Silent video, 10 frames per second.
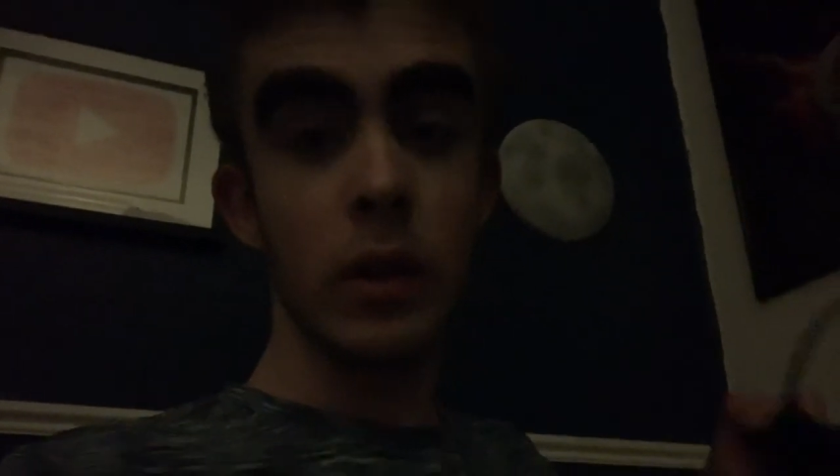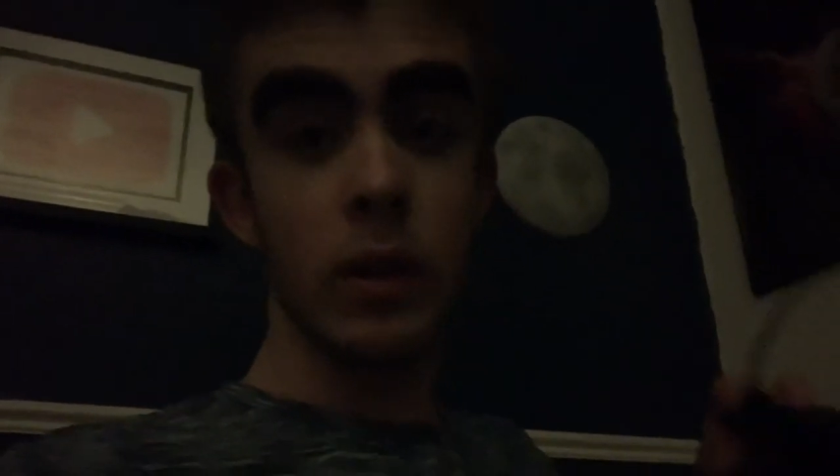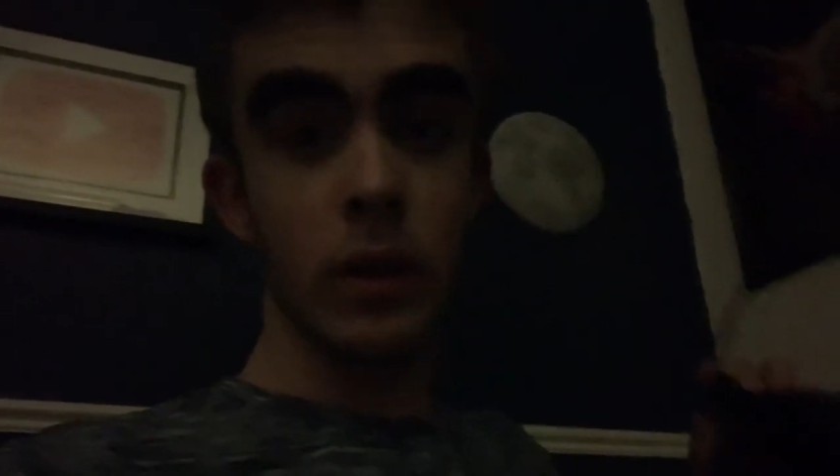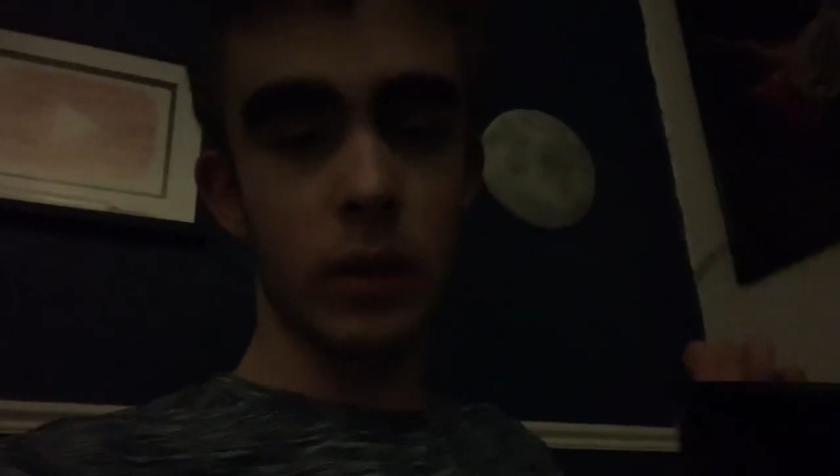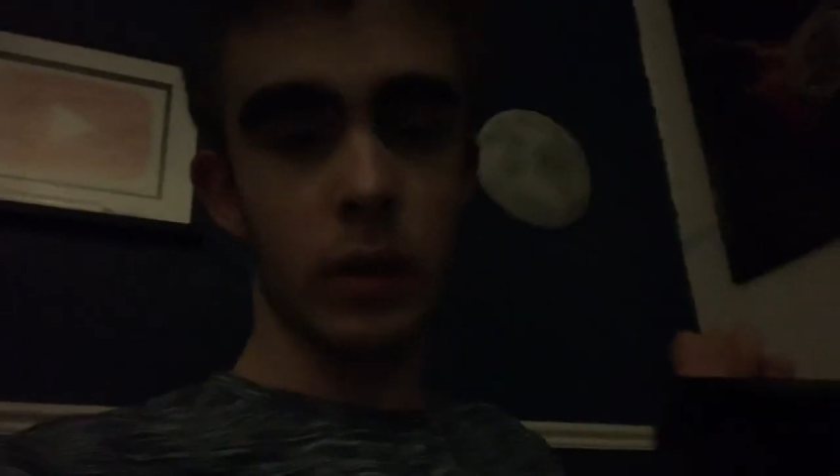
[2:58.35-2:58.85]

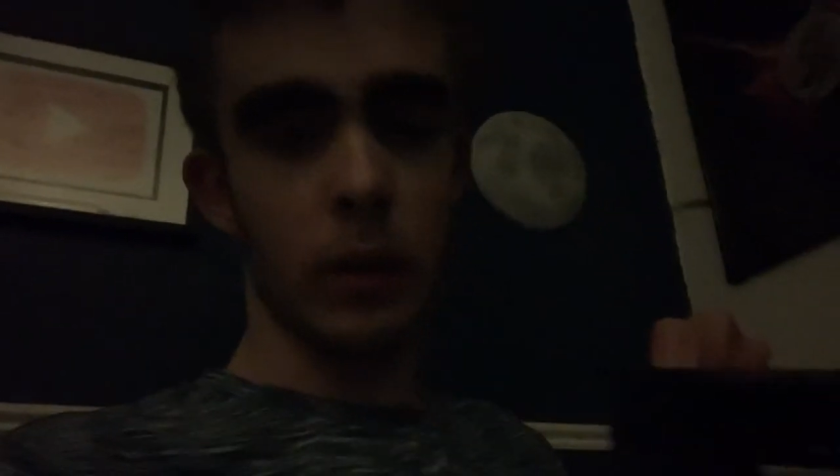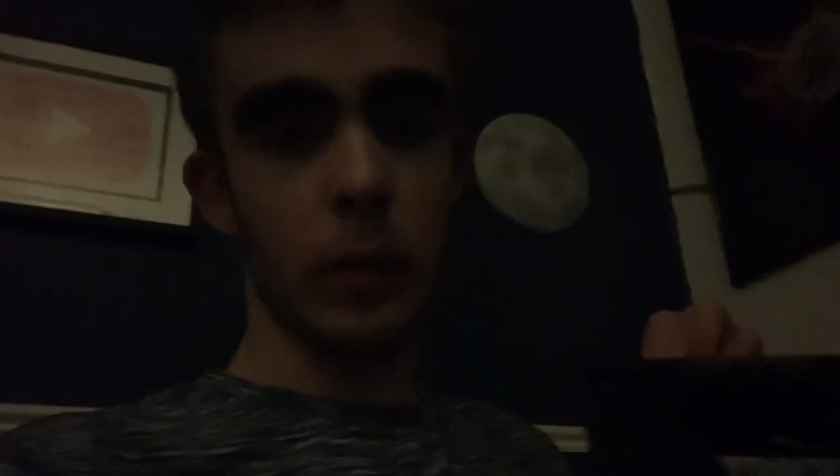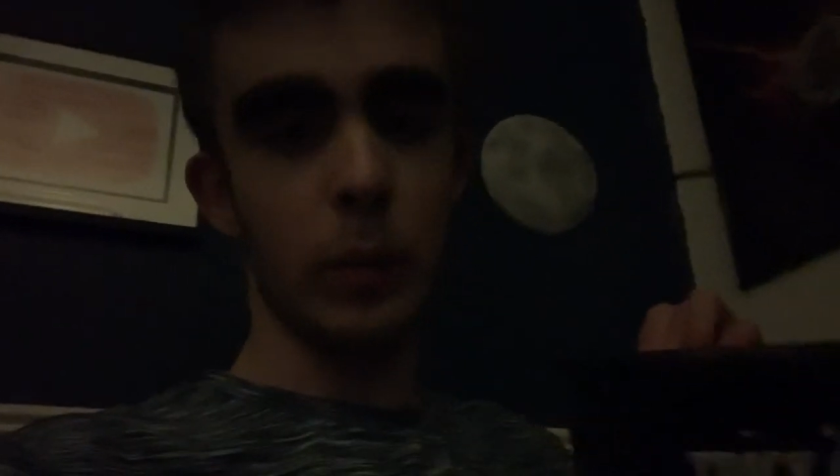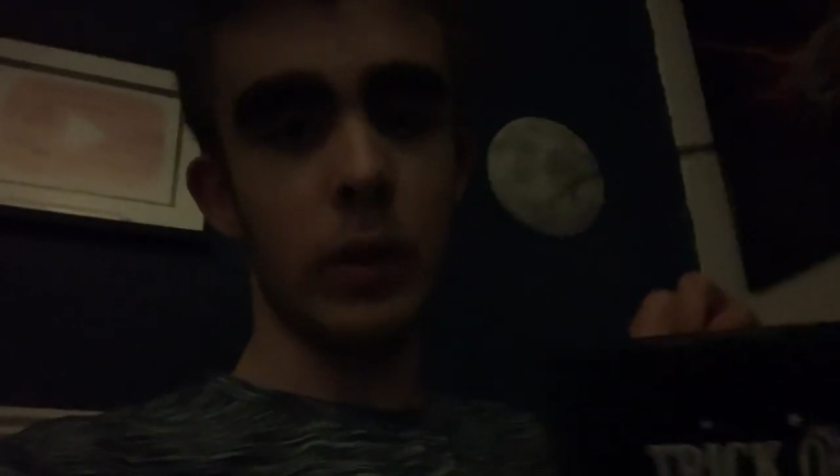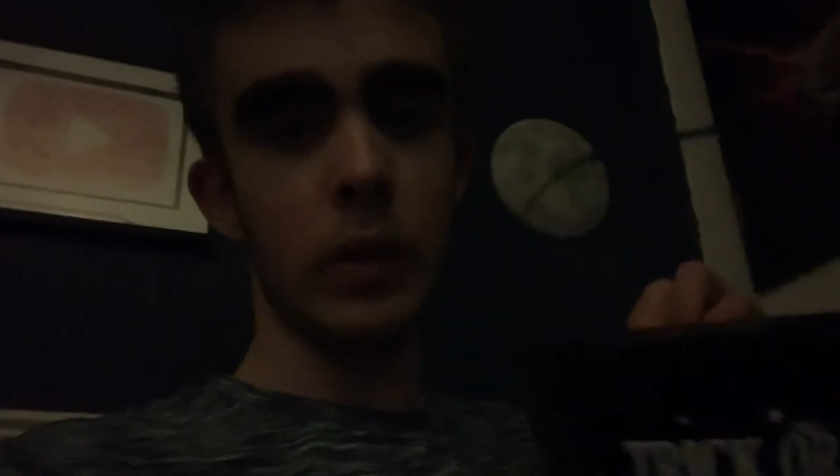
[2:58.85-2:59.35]
some